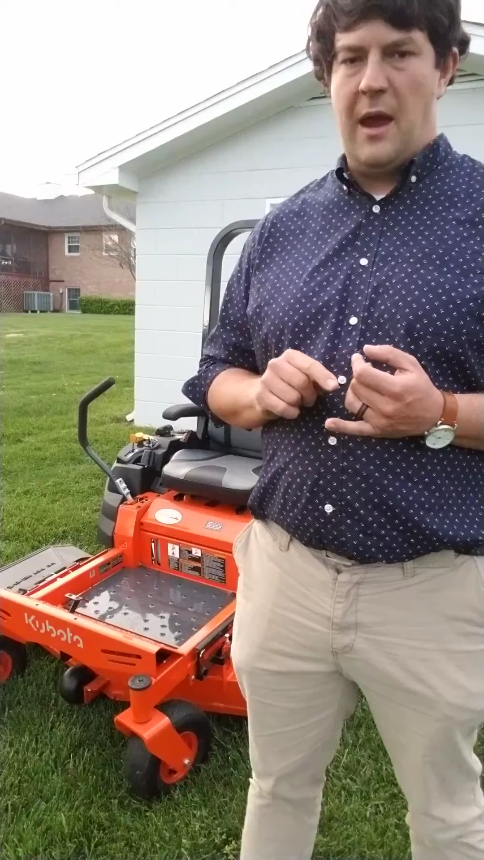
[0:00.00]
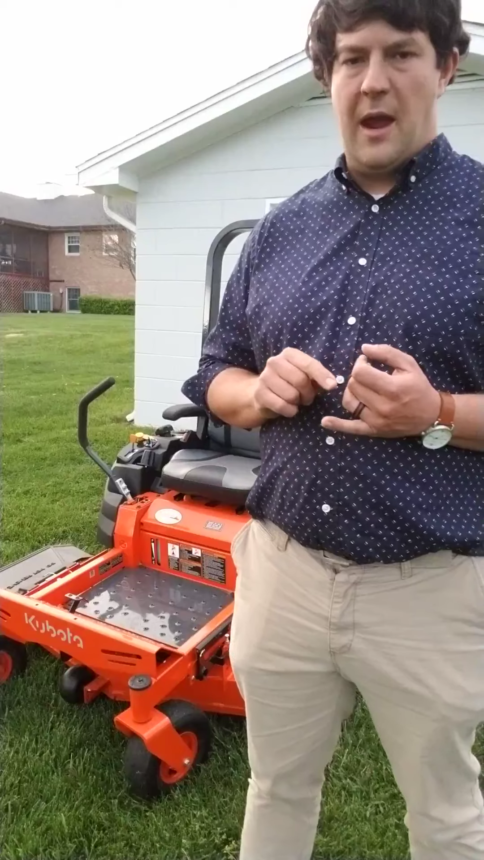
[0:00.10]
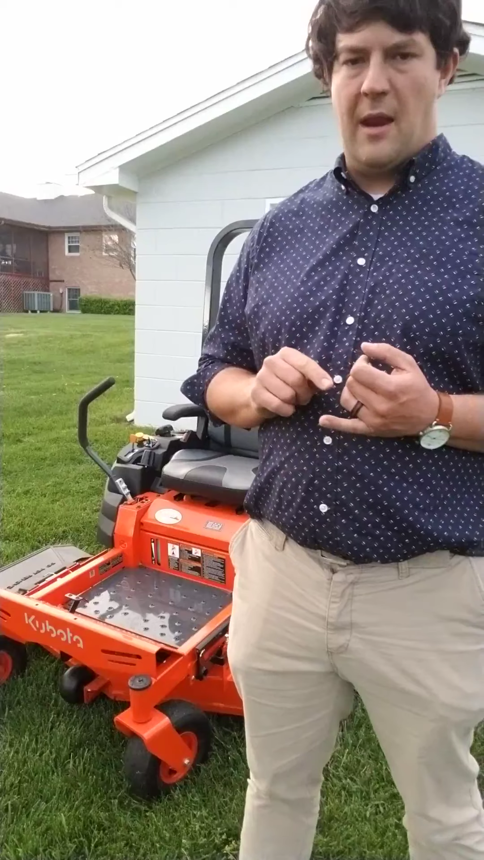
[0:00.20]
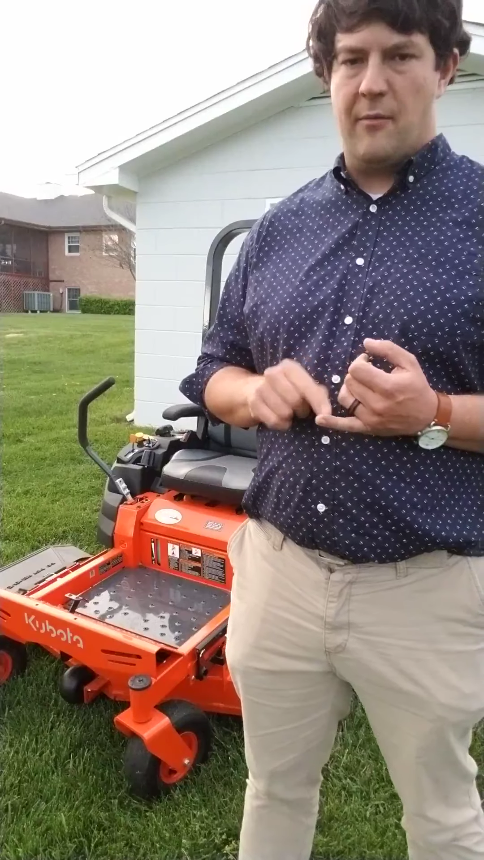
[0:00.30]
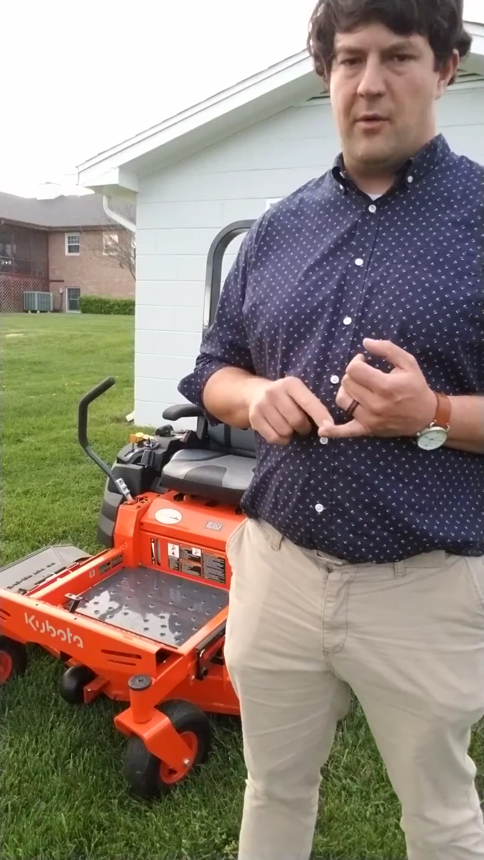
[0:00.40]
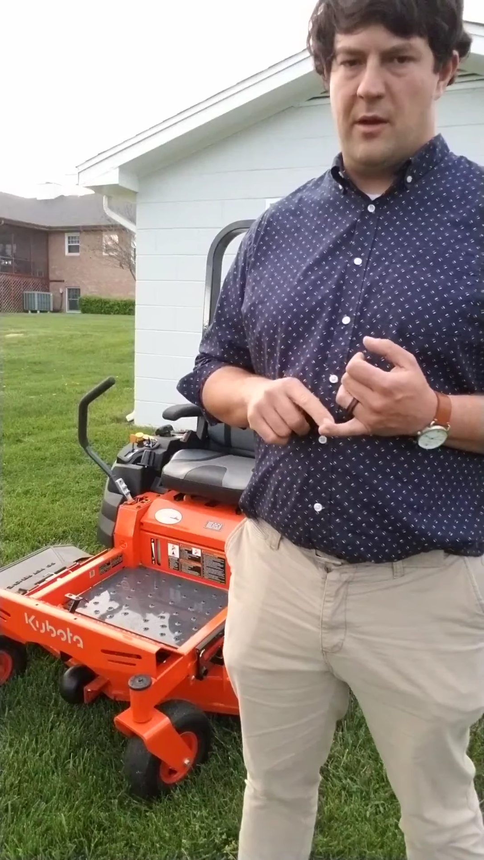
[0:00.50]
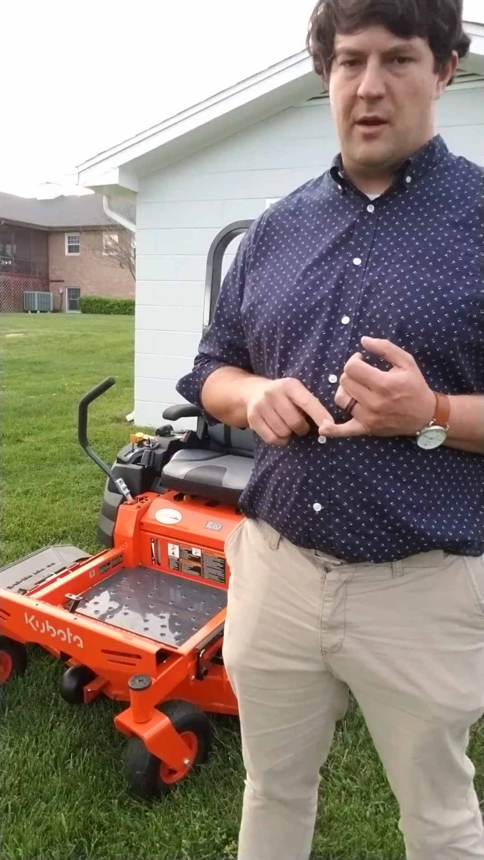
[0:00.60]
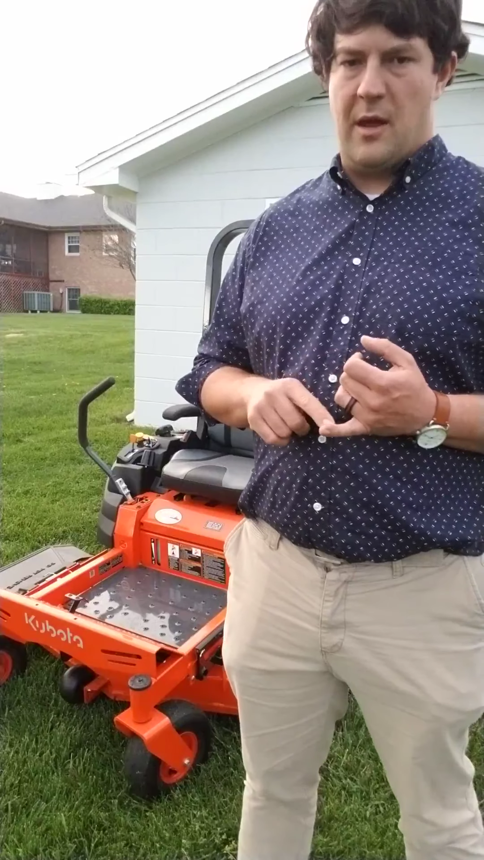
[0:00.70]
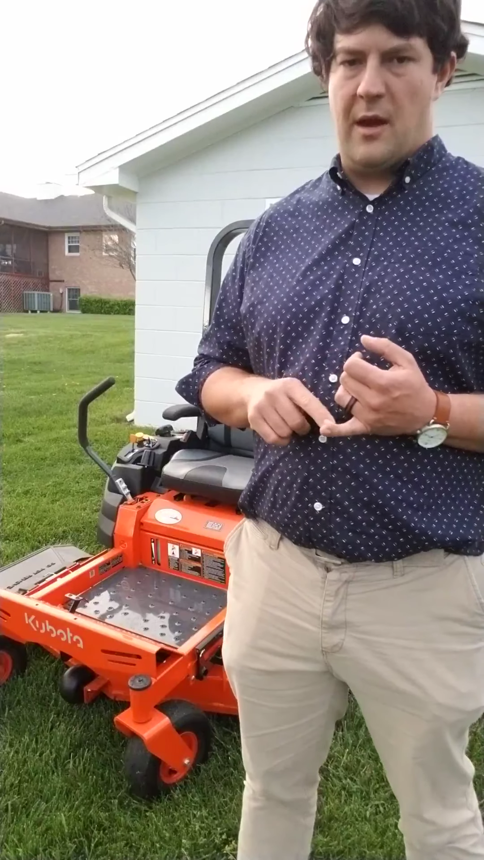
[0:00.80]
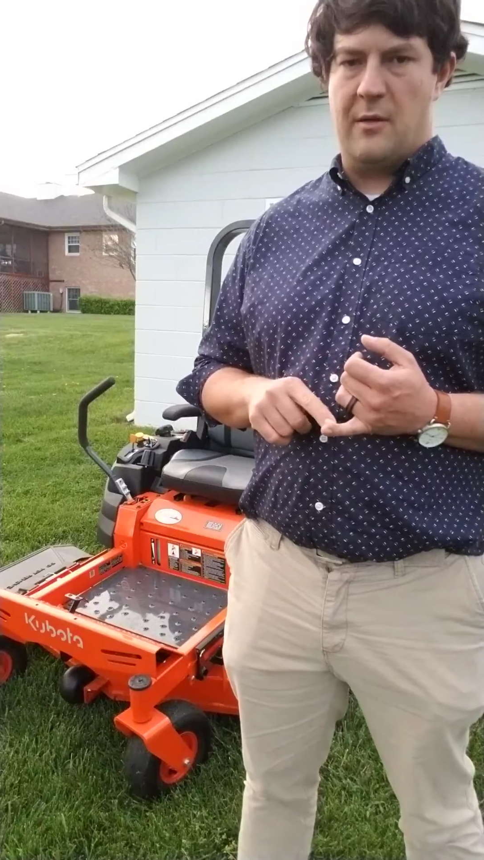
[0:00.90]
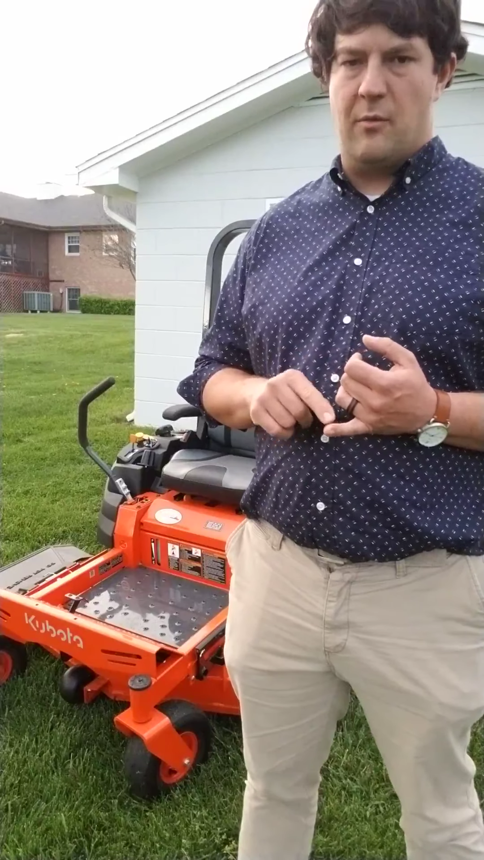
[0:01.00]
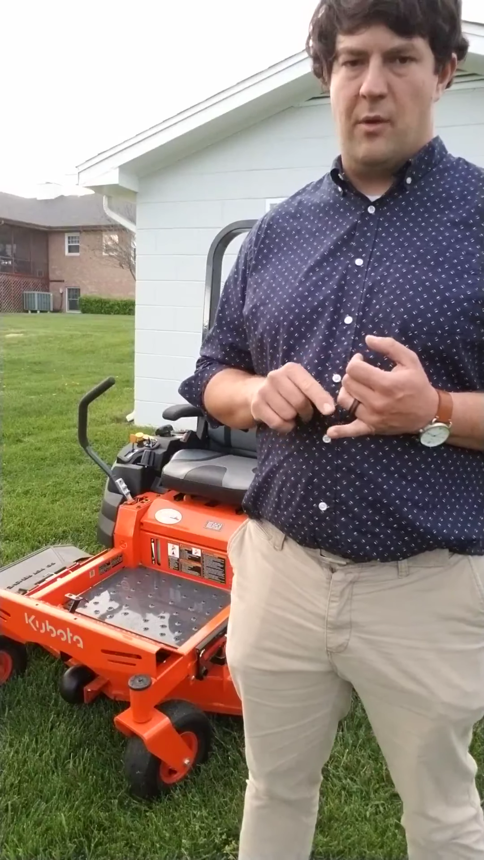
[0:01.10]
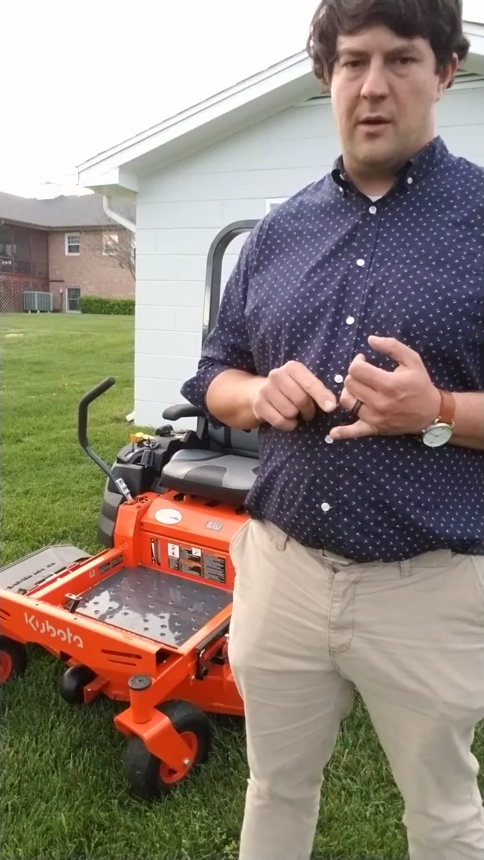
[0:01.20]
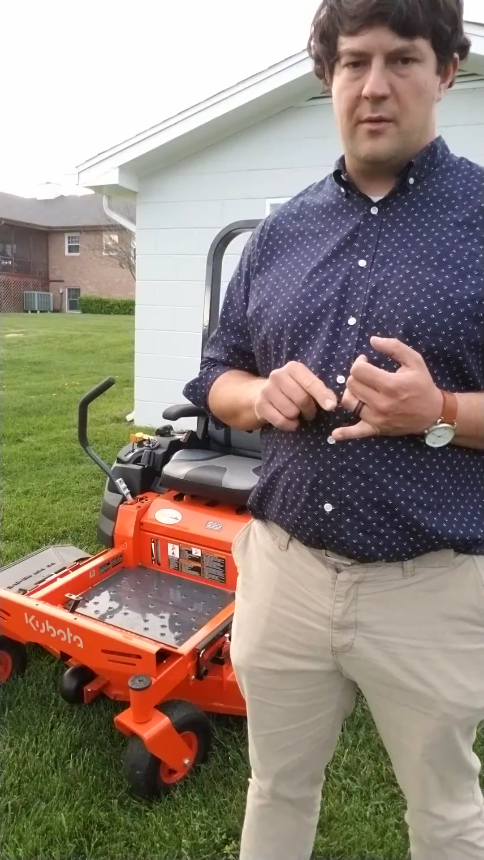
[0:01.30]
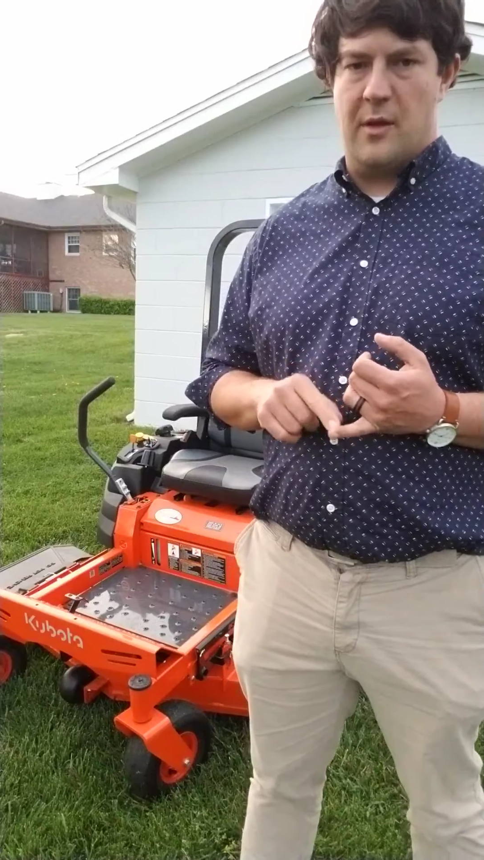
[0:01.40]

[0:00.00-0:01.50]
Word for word: and I really liked what